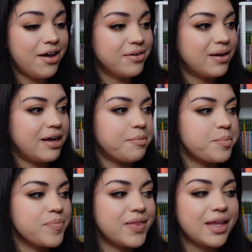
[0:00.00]
Okay,
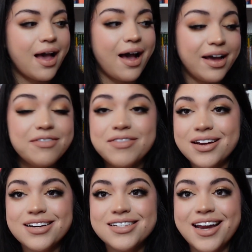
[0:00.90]
I
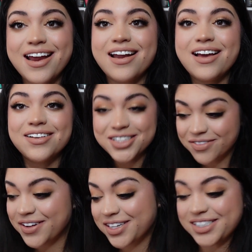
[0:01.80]
finished, and I also
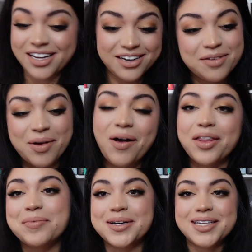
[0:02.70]
finished telling you about
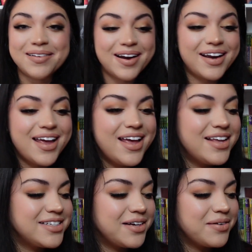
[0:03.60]
all the books I read.
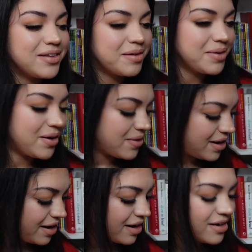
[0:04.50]
So let me go
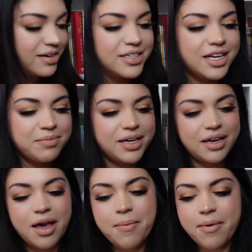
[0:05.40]
ahead and set
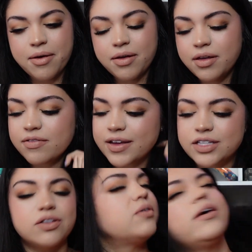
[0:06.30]
my
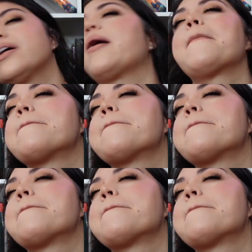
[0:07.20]
face real quick.